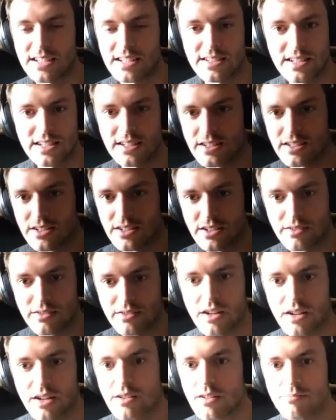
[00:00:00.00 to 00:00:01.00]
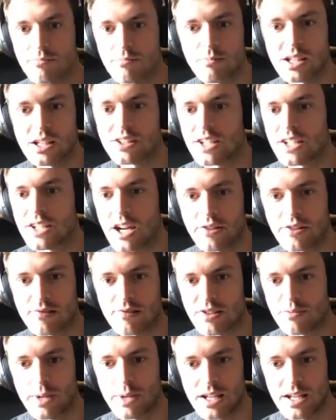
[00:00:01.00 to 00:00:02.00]
in the
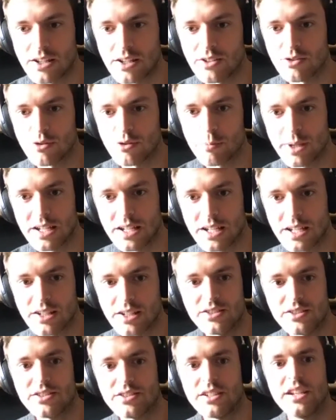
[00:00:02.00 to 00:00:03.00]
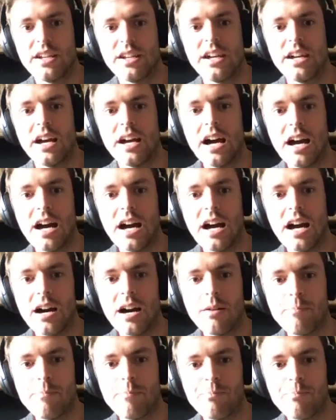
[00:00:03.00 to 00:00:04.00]
multi-hundreds of millions or billions. And